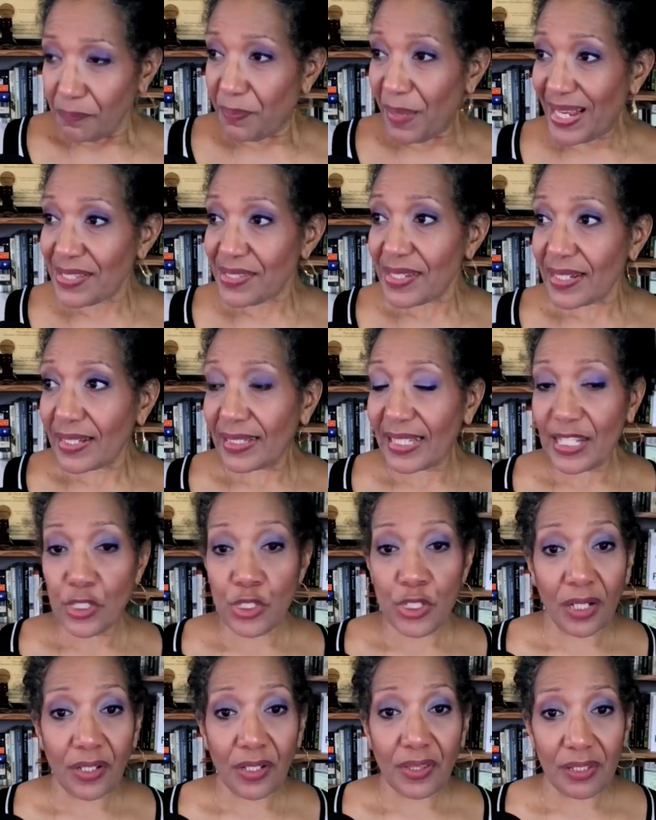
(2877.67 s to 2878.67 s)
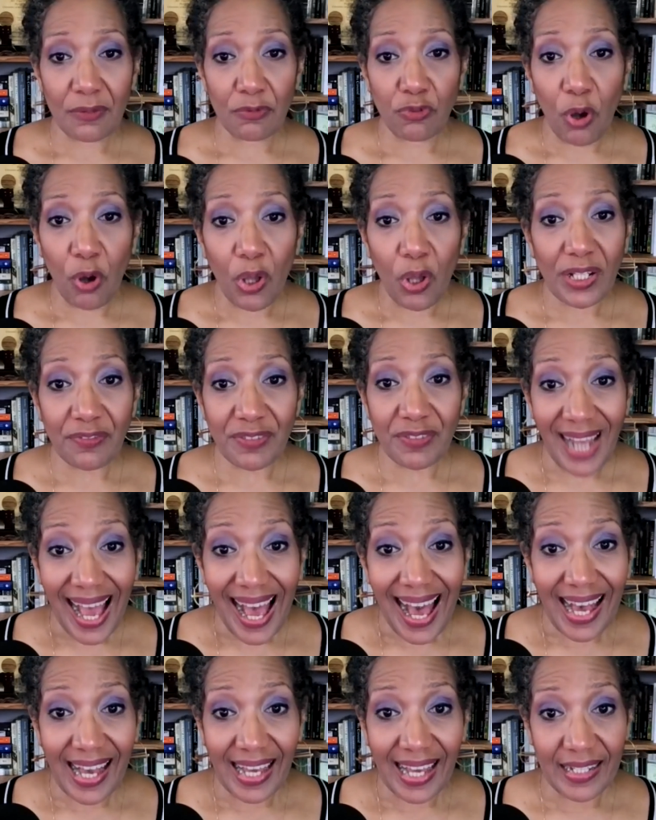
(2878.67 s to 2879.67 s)
basically took the role of
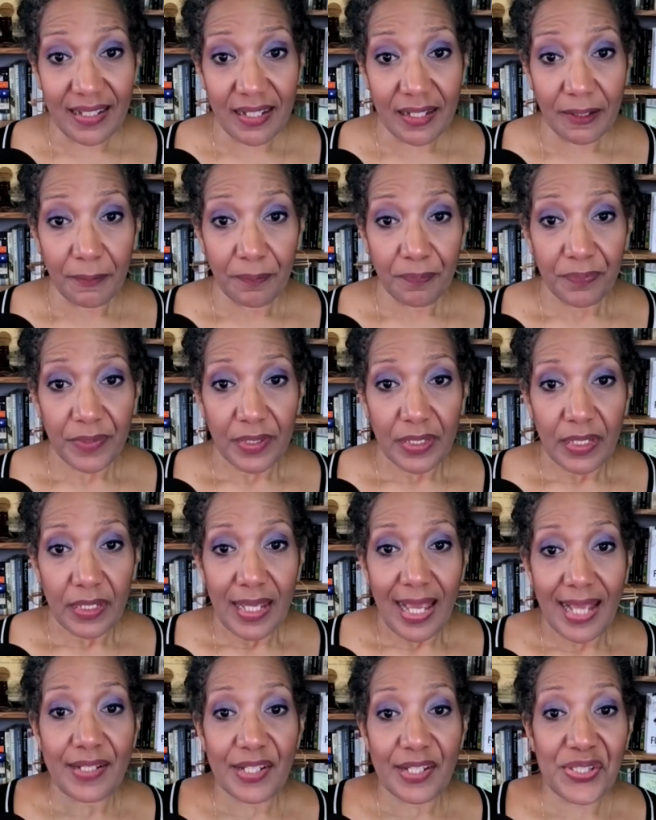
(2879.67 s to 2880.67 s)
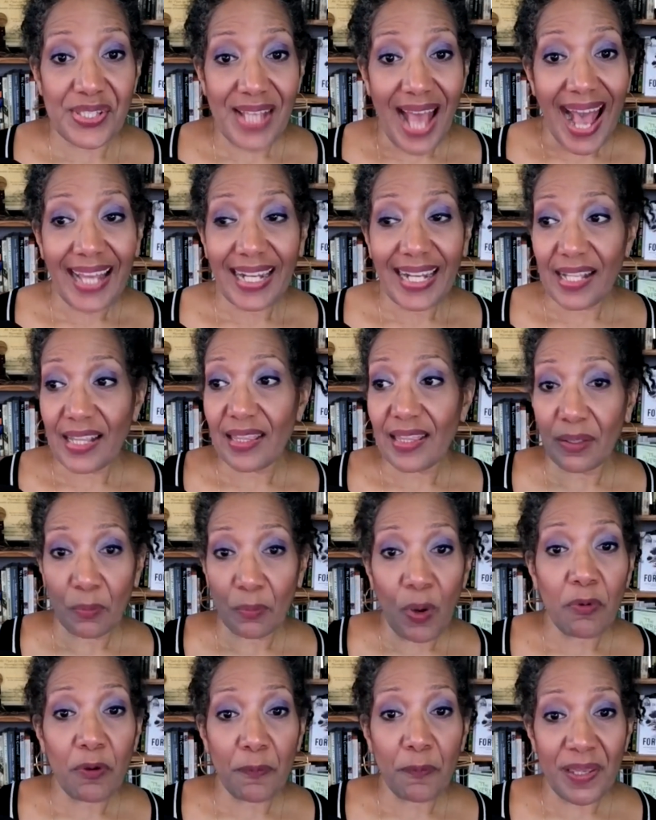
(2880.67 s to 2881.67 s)
God and decided
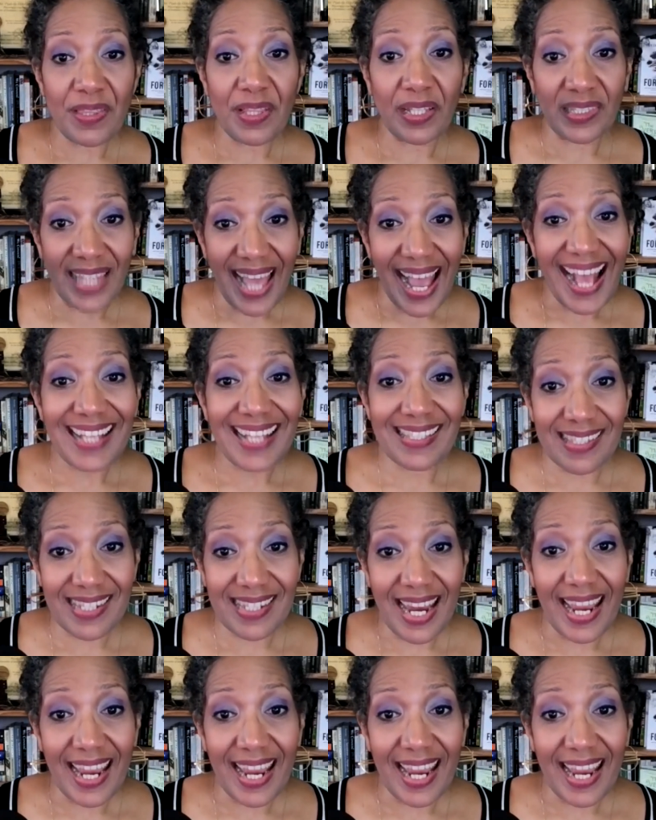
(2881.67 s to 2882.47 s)
that what would be the last